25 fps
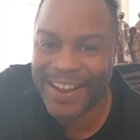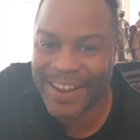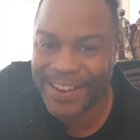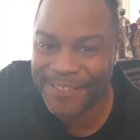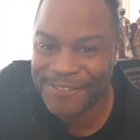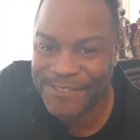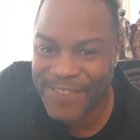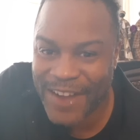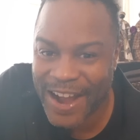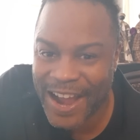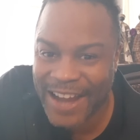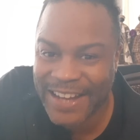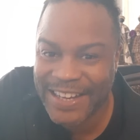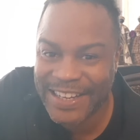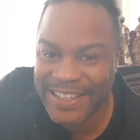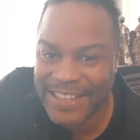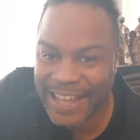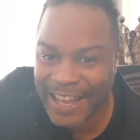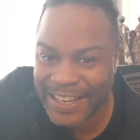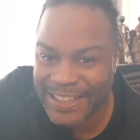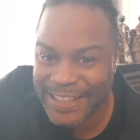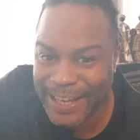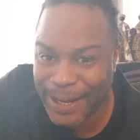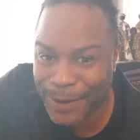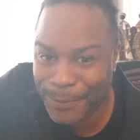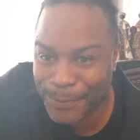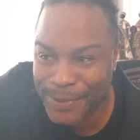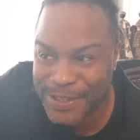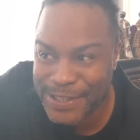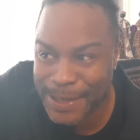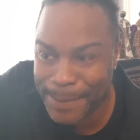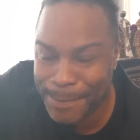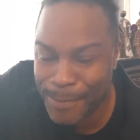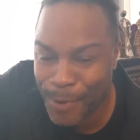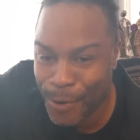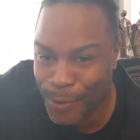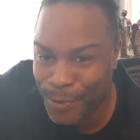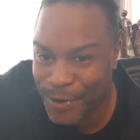finding that there was a
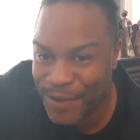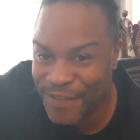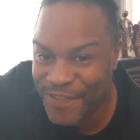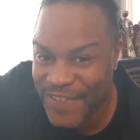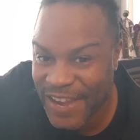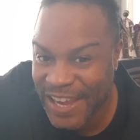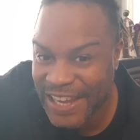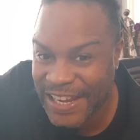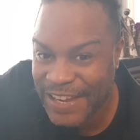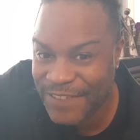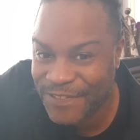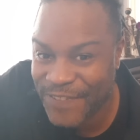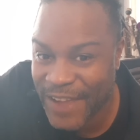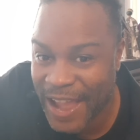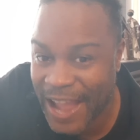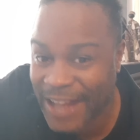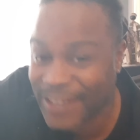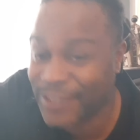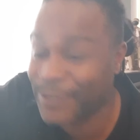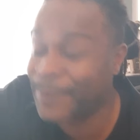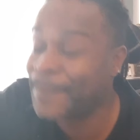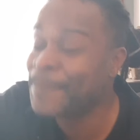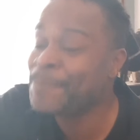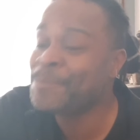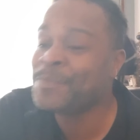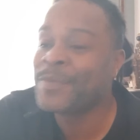motivating factor